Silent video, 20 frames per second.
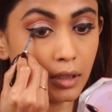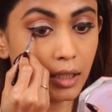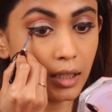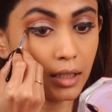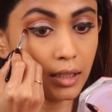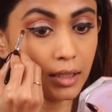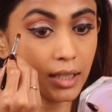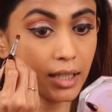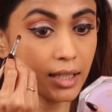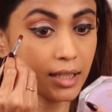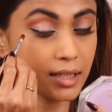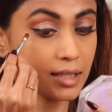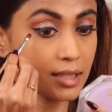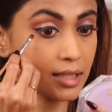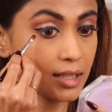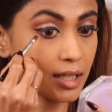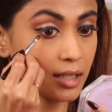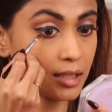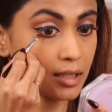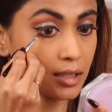and
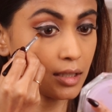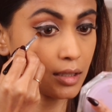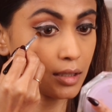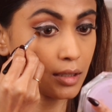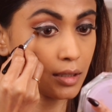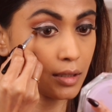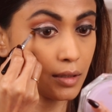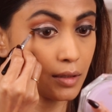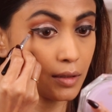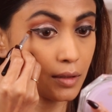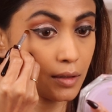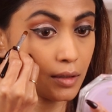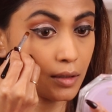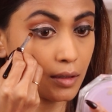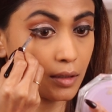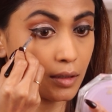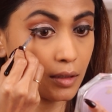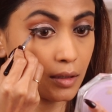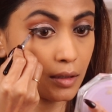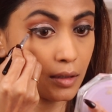extend it
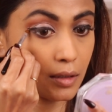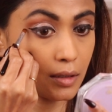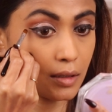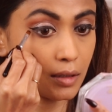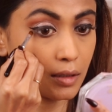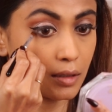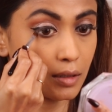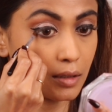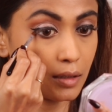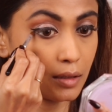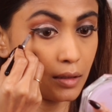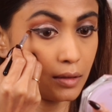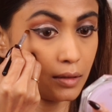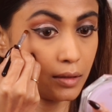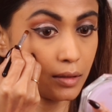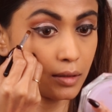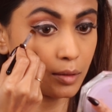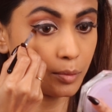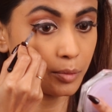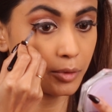a
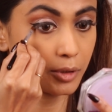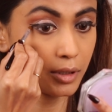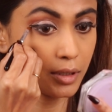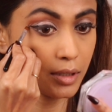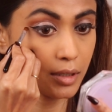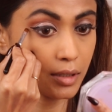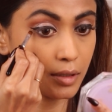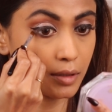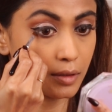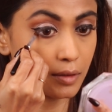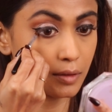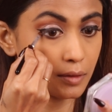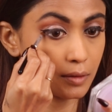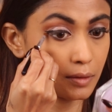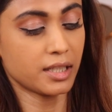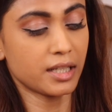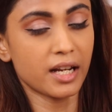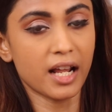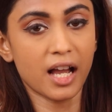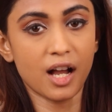little bit.
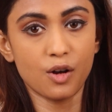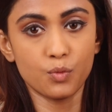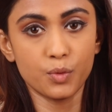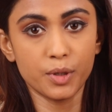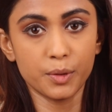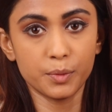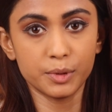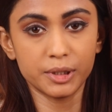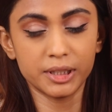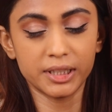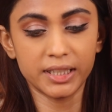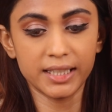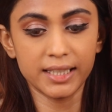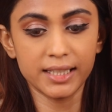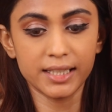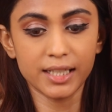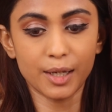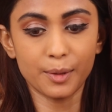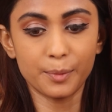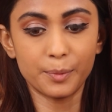Now we will
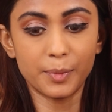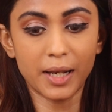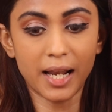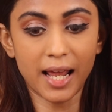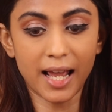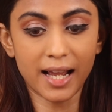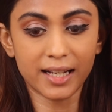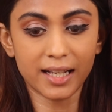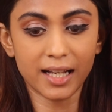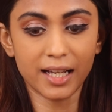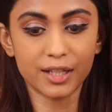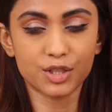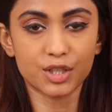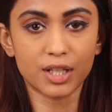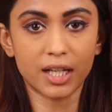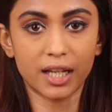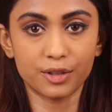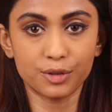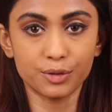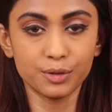need a black
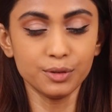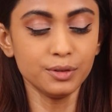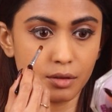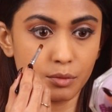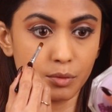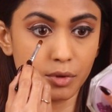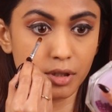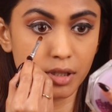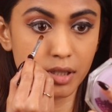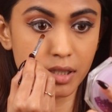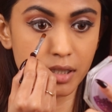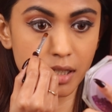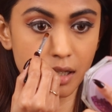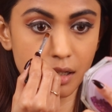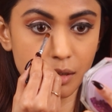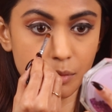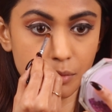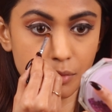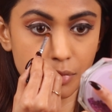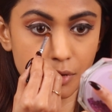eyeshadow, and with the
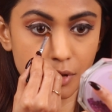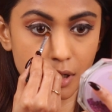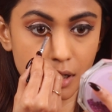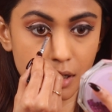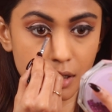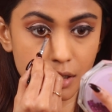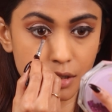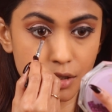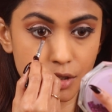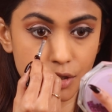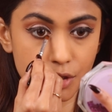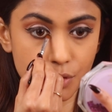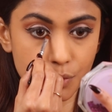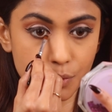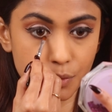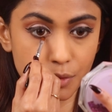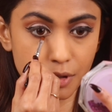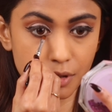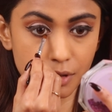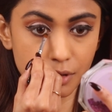same brush
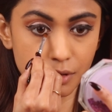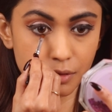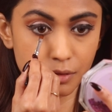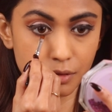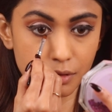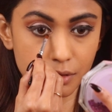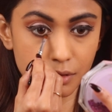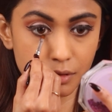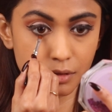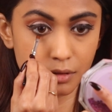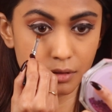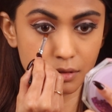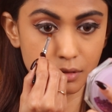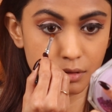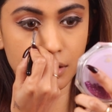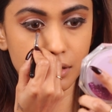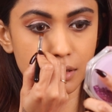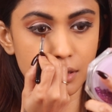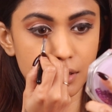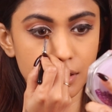we're gonna
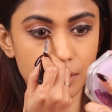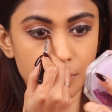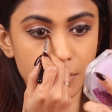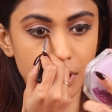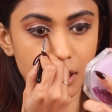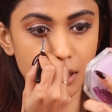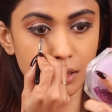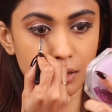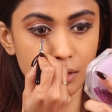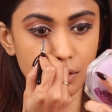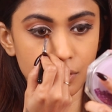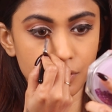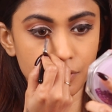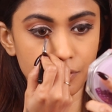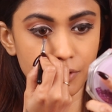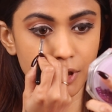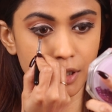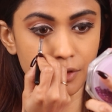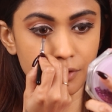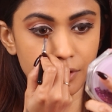just make it look
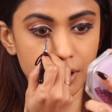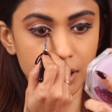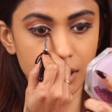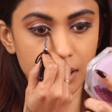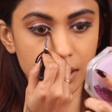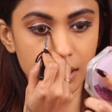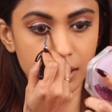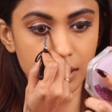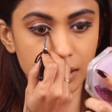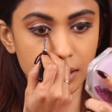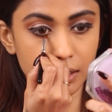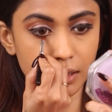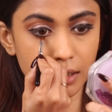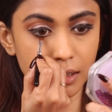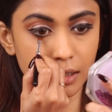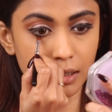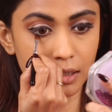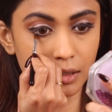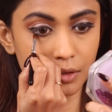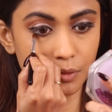very, very
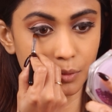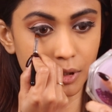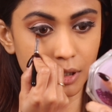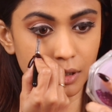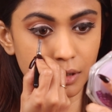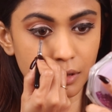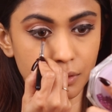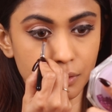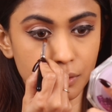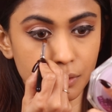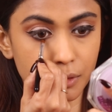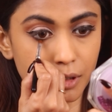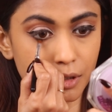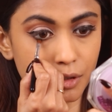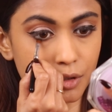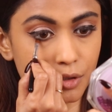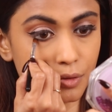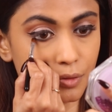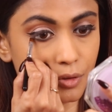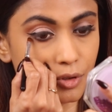clean. We're going
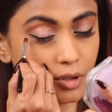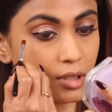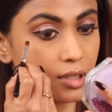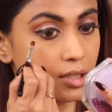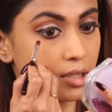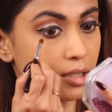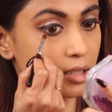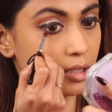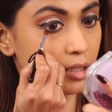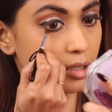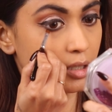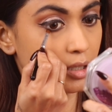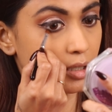to just